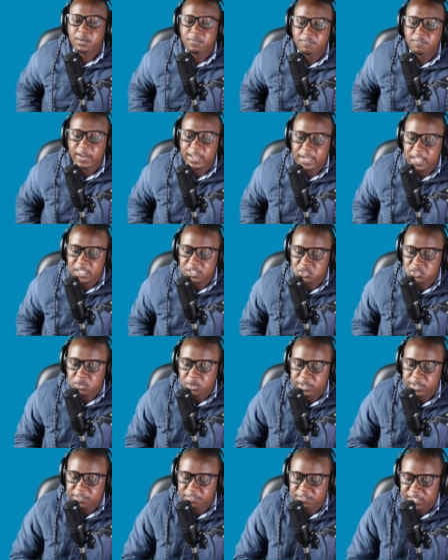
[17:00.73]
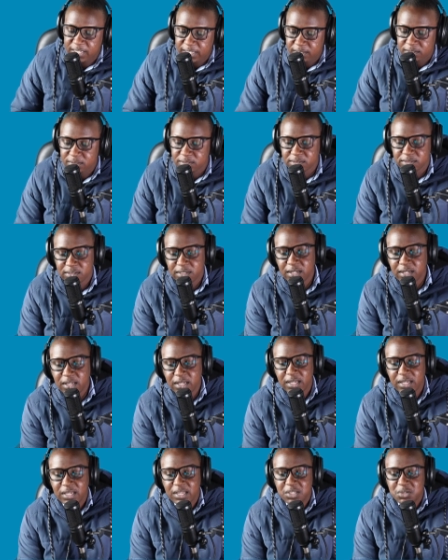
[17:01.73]
finance on a vehicle,
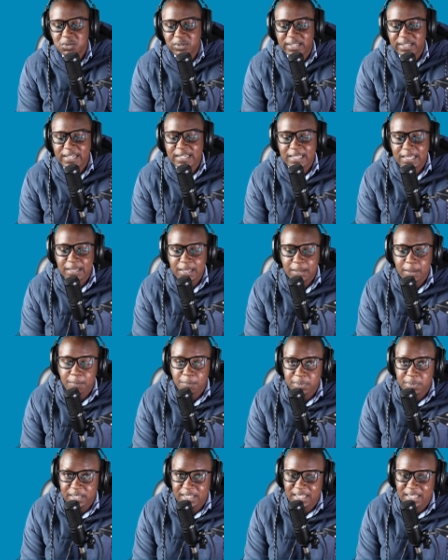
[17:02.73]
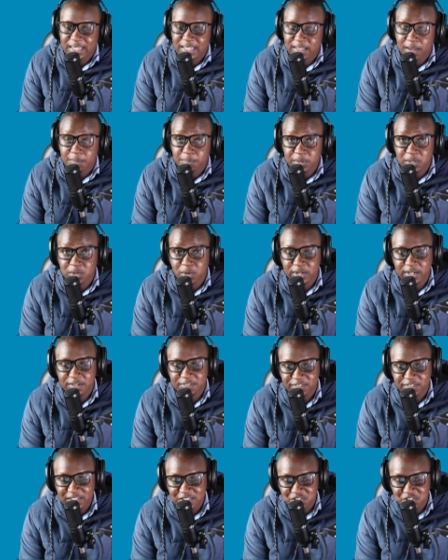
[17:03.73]
you can either be on a
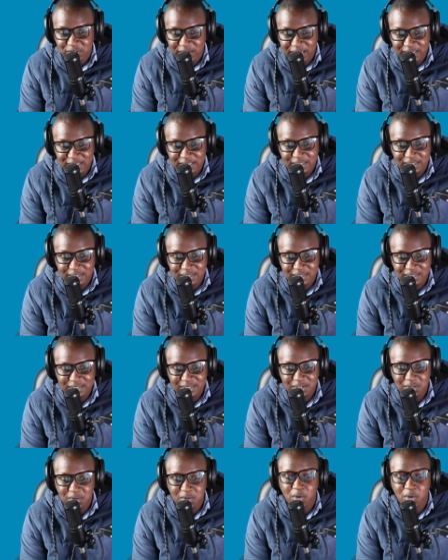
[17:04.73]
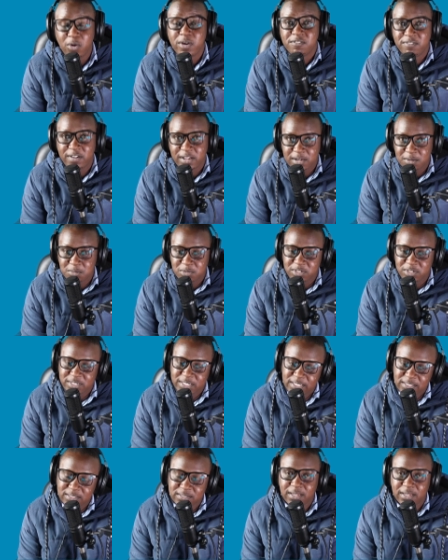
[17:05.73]
fixed rate or a variable
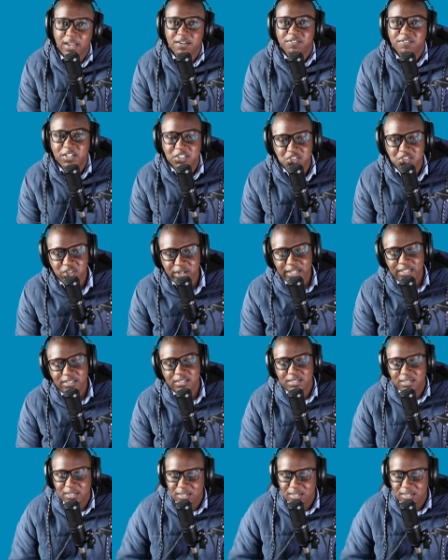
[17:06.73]
rate. A fixed rate